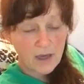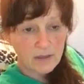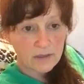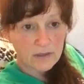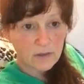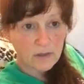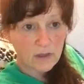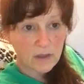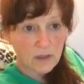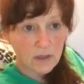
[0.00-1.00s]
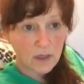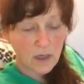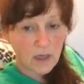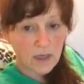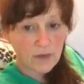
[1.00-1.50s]
And
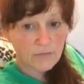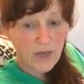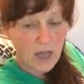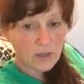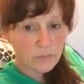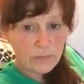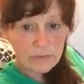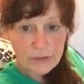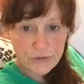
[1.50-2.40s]
if calorie